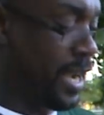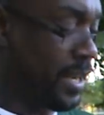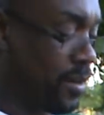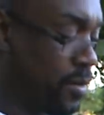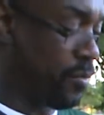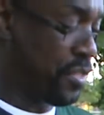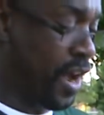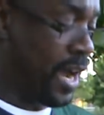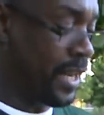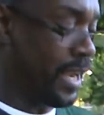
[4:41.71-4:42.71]
it with
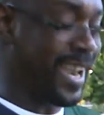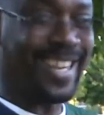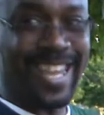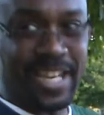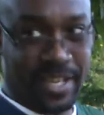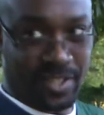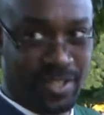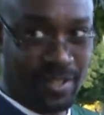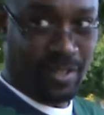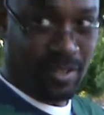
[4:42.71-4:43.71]
honey and eat it.
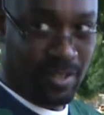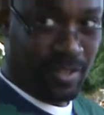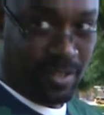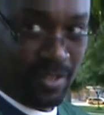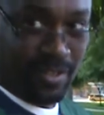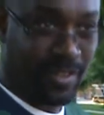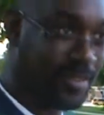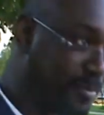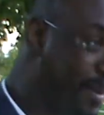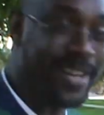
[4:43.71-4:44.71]

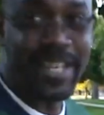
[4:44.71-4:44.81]
man,